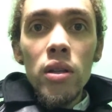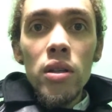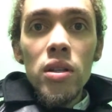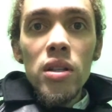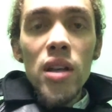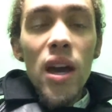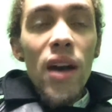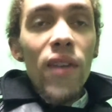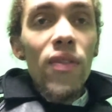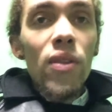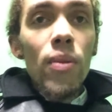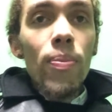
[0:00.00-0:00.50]

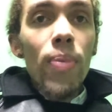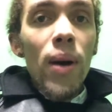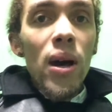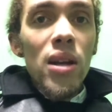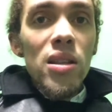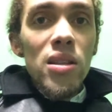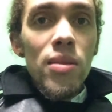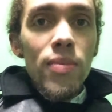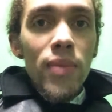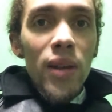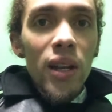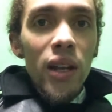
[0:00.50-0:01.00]
To have the
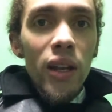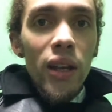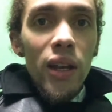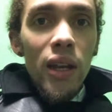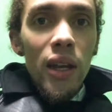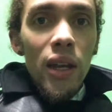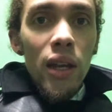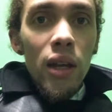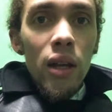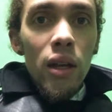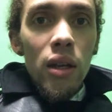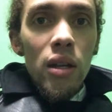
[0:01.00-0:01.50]

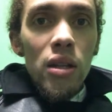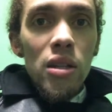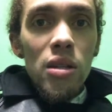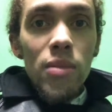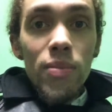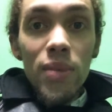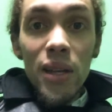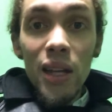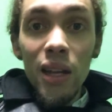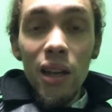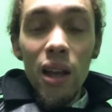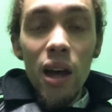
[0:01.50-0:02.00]
possibility to
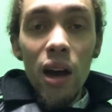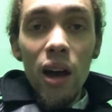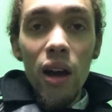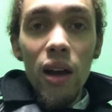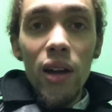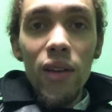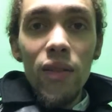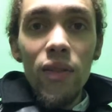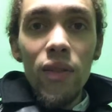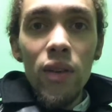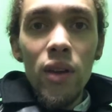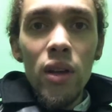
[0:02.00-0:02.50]
be
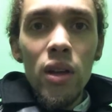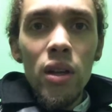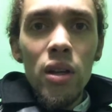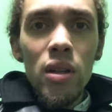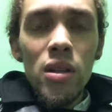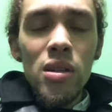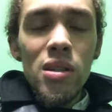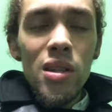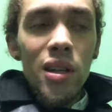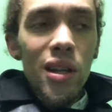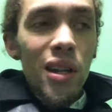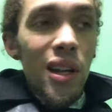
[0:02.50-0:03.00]
alive,
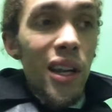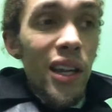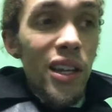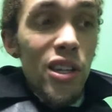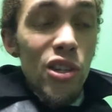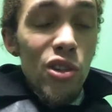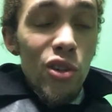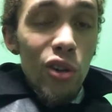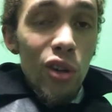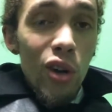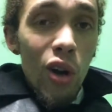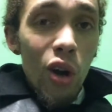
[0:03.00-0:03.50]
to
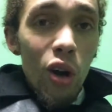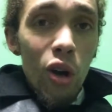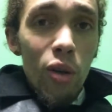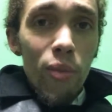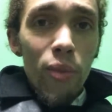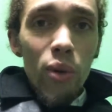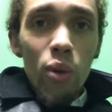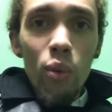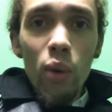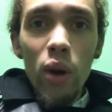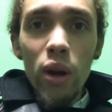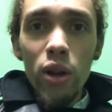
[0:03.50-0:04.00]
cleanse your
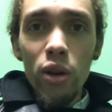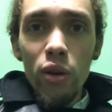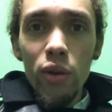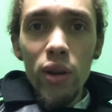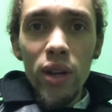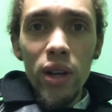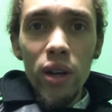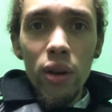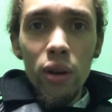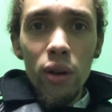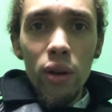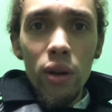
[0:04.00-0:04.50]
karma while you're
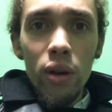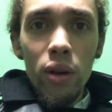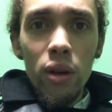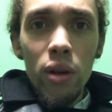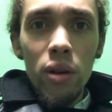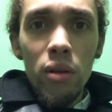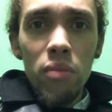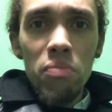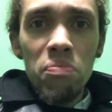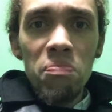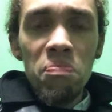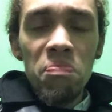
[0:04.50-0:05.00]
here,
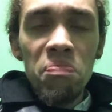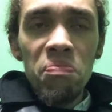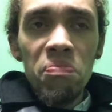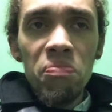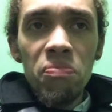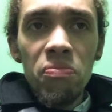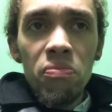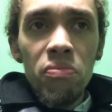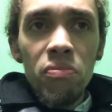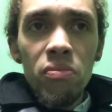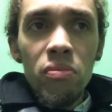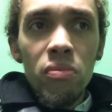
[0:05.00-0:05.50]

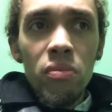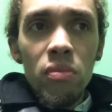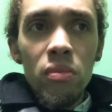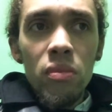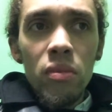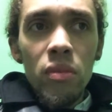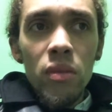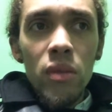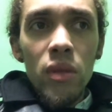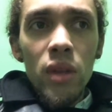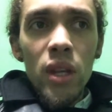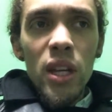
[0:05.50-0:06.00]

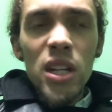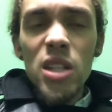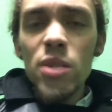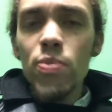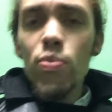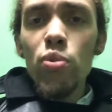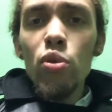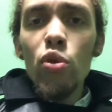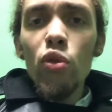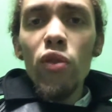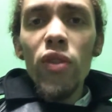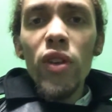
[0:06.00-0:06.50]
it's
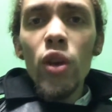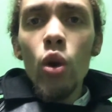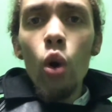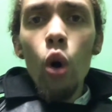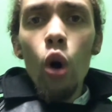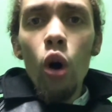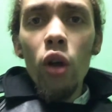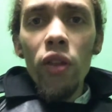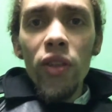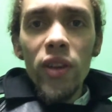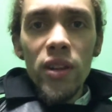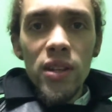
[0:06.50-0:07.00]
proven
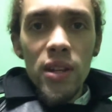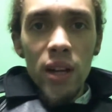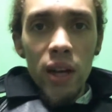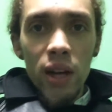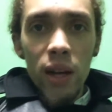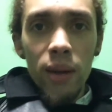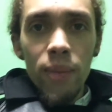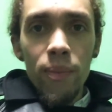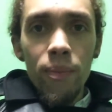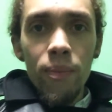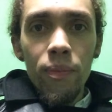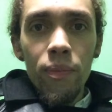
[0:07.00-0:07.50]
all the
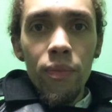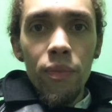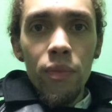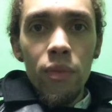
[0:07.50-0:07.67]
time.